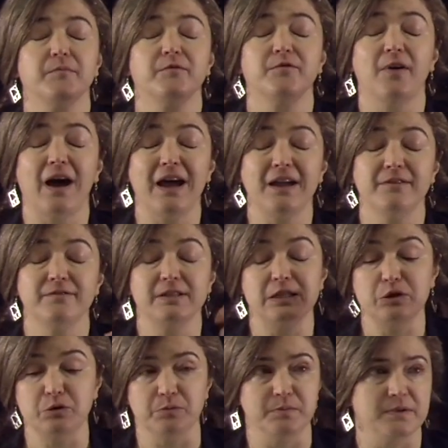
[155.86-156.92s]
5
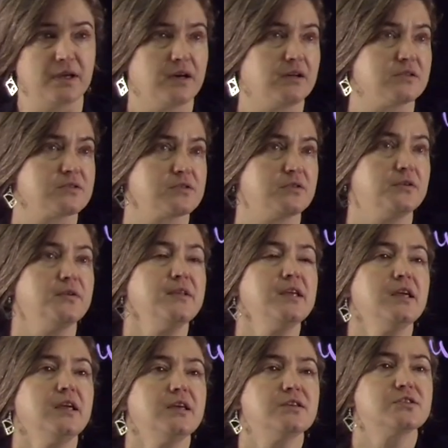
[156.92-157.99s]
cubed also.
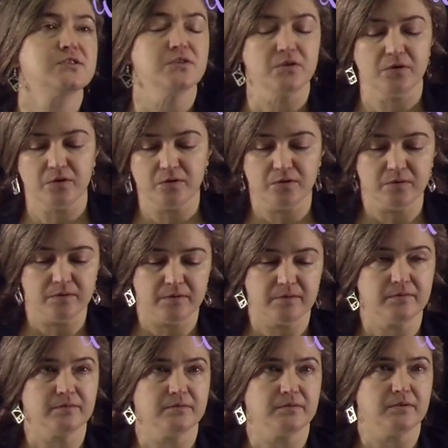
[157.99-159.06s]
So
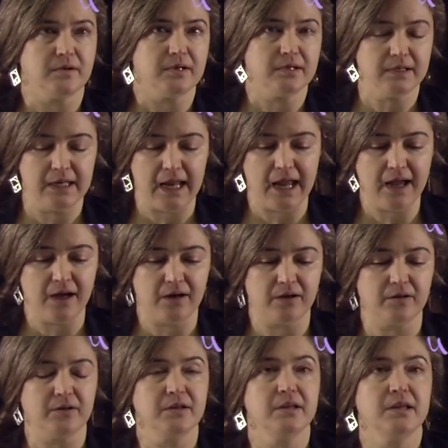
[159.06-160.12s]

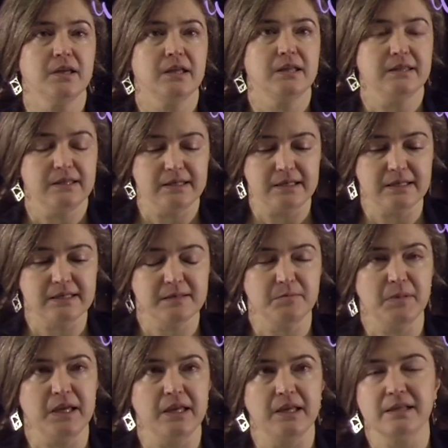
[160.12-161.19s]
now this
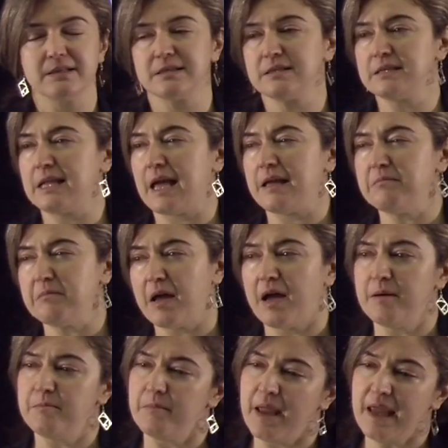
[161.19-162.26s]
means that
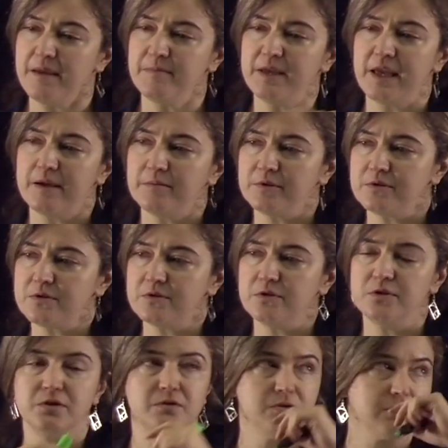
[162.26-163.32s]
I may be able to
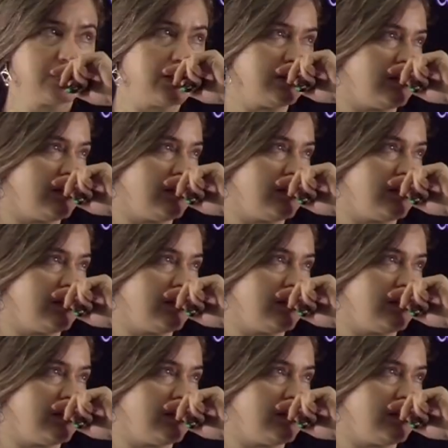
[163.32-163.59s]
use the